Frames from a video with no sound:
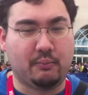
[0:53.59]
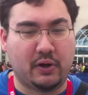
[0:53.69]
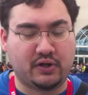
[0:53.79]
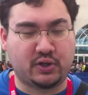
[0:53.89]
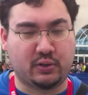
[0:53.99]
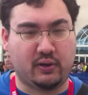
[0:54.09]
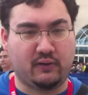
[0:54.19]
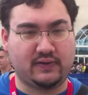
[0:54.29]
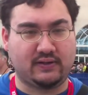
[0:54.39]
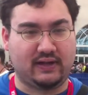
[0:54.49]
most
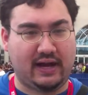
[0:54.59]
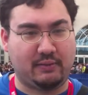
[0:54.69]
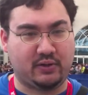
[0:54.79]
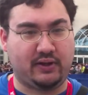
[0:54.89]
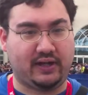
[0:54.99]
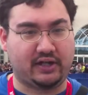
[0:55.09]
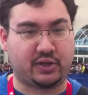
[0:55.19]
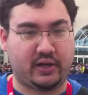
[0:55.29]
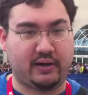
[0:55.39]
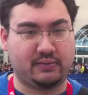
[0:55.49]
truths lie between the
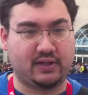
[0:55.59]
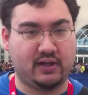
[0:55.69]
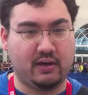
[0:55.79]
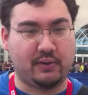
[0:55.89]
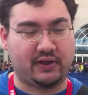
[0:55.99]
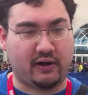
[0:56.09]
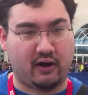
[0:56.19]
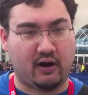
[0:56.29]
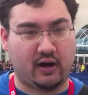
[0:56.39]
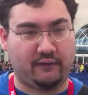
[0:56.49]
extremes, but there
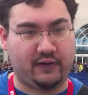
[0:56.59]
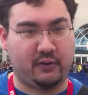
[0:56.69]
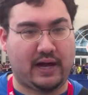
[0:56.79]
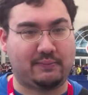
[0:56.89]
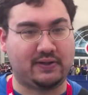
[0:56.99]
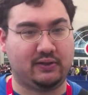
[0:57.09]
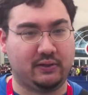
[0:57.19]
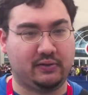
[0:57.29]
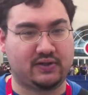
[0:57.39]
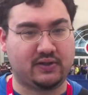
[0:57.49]
are a few
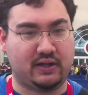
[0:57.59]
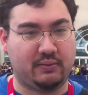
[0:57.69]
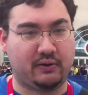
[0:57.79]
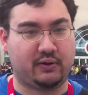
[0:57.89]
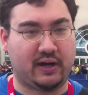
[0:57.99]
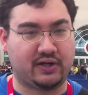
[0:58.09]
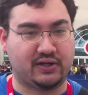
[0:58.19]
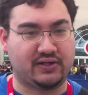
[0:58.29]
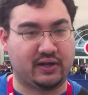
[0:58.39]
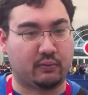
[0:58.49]
absolutes in both
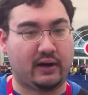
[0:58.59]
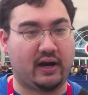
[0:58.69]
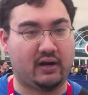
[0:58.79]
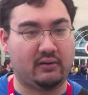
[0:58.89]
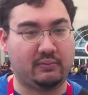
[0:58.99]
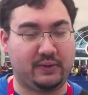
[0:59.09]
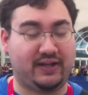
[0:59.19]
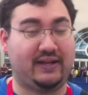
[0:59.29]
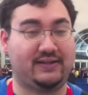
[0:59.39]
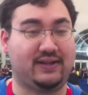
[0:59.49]
directions. They're rare, but
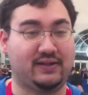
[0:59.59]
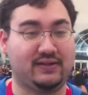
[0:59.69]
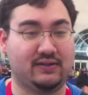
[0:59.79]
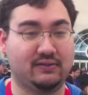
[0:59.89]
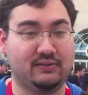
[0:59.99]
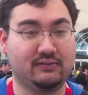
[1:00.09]
they exist.